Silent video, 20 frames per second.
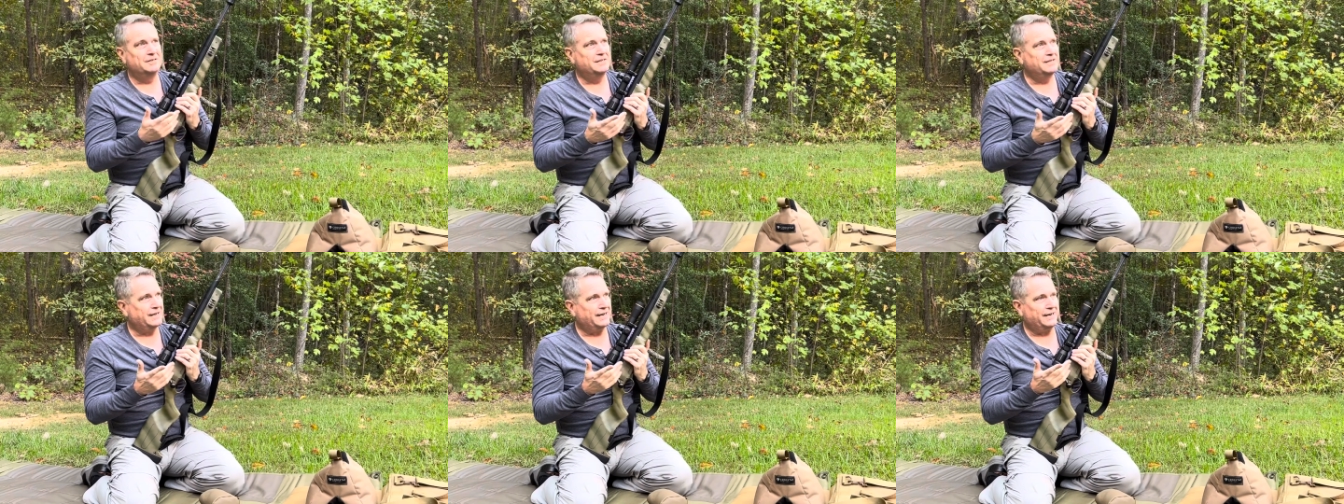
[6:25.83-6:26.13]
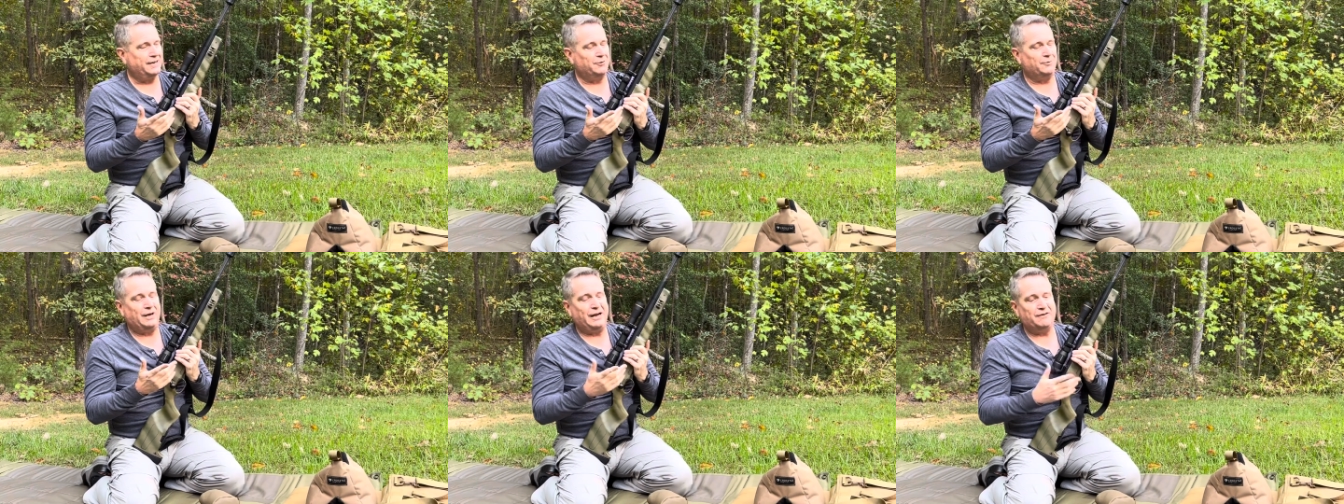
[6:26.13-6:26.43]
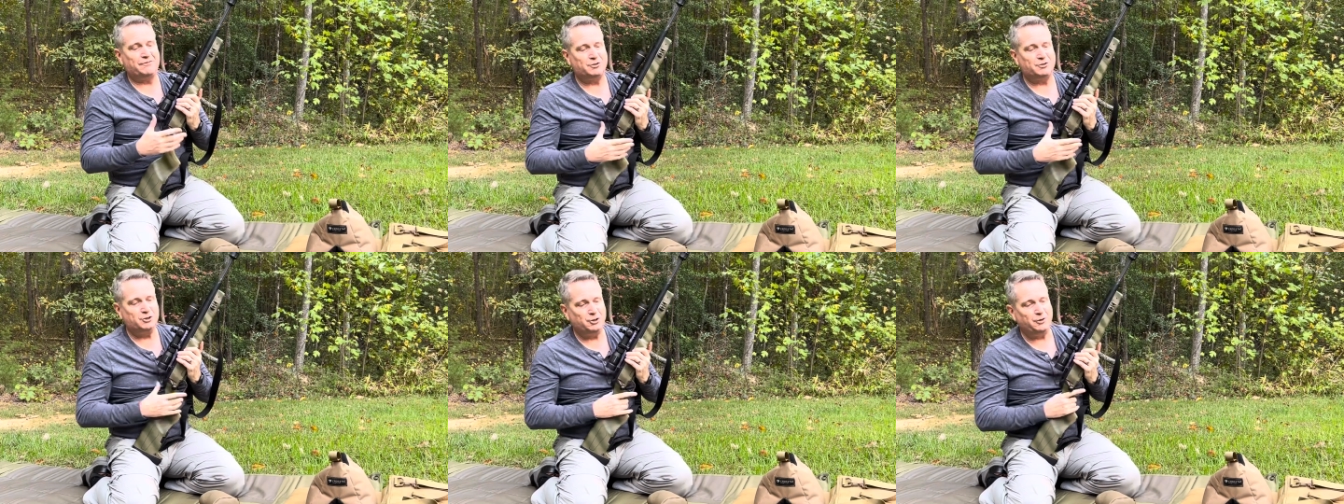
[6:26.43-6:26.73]
And I don't
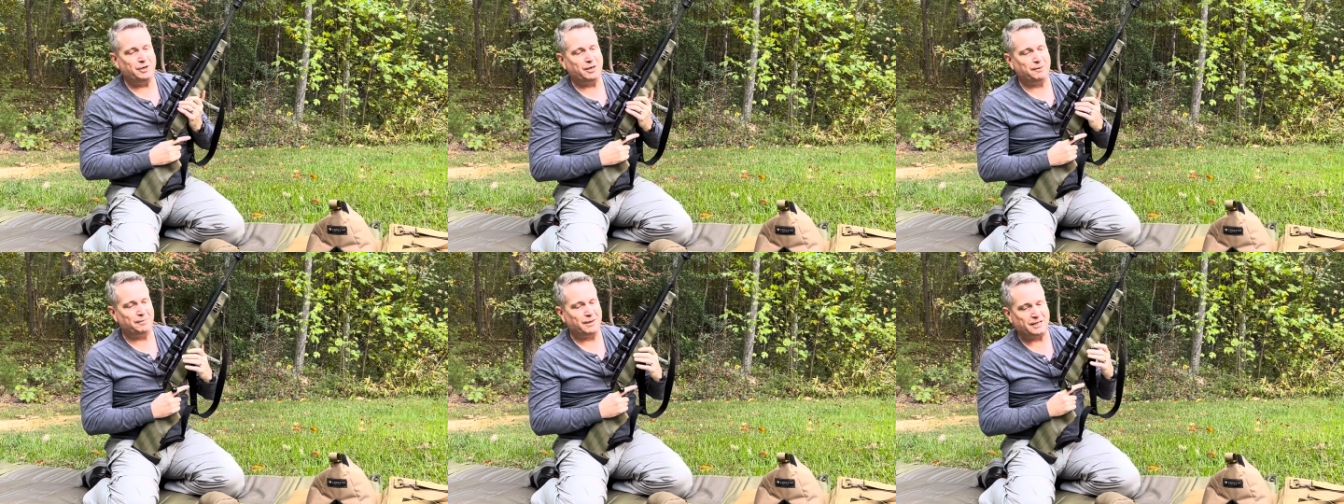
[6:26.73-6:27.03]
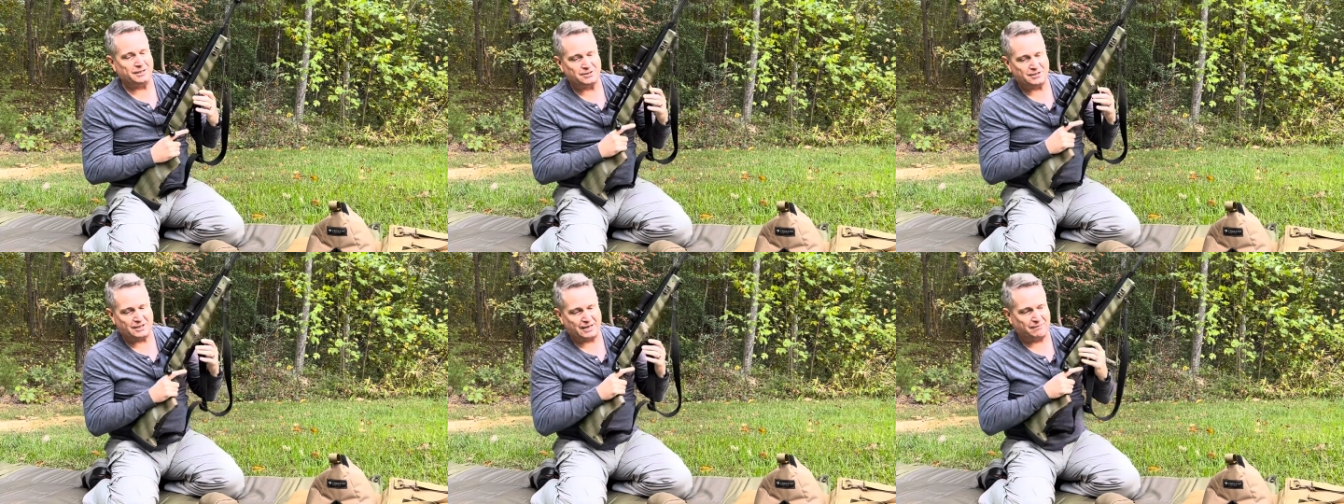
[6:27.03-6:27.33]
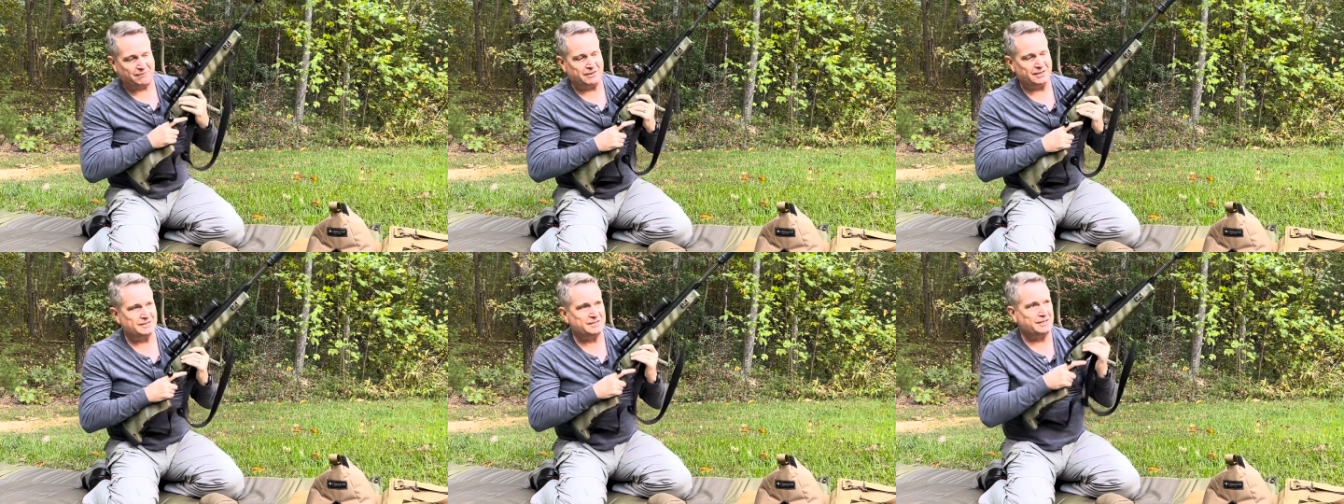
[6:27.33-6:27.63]
have a shooting bench,
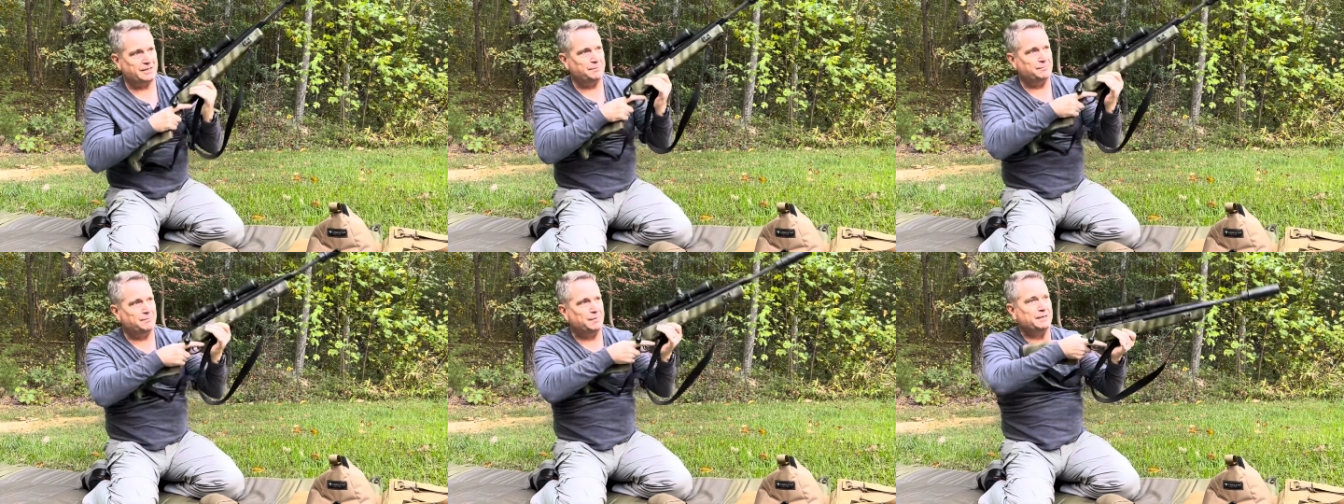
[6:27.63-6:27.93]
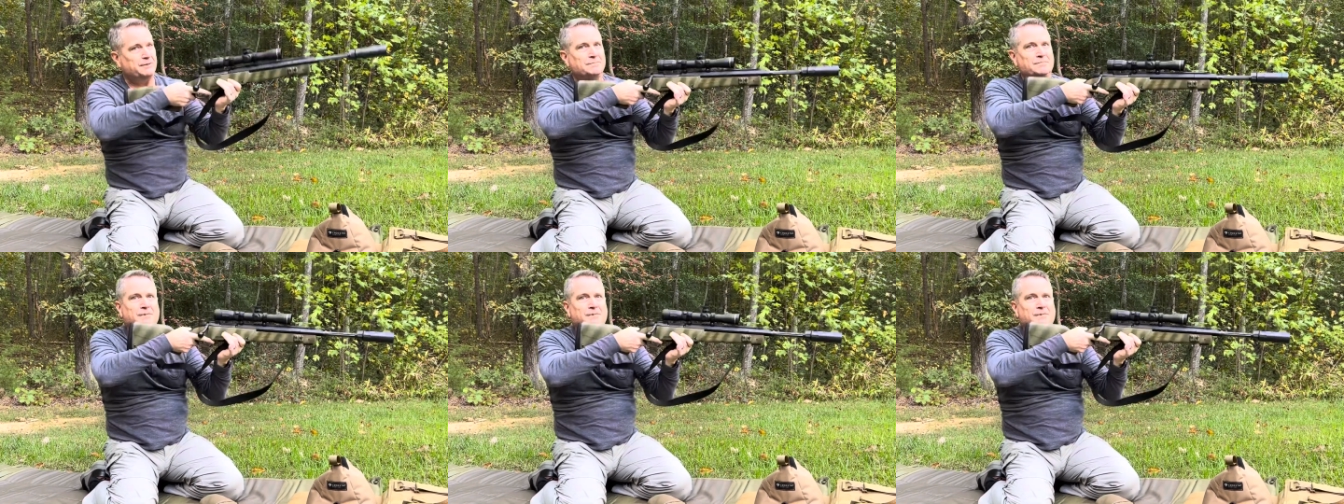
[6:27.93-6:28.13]
obviously, but